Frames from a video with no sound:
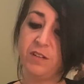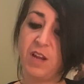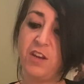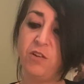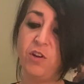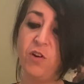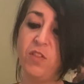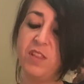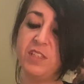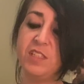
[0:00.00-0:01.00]
And you know
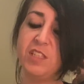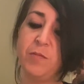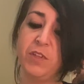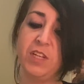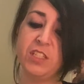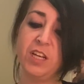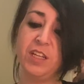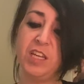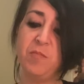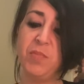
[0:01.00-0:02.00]
that this is something that's
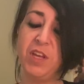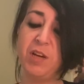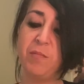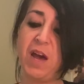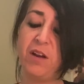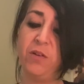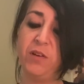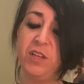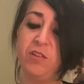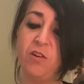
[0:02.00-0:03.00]
going to keep being a battle,
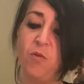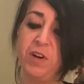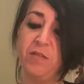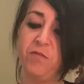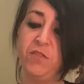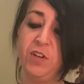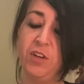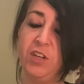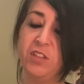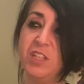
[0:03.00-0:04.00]
and you don't want,
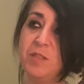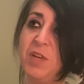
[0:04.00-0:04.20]
you're like,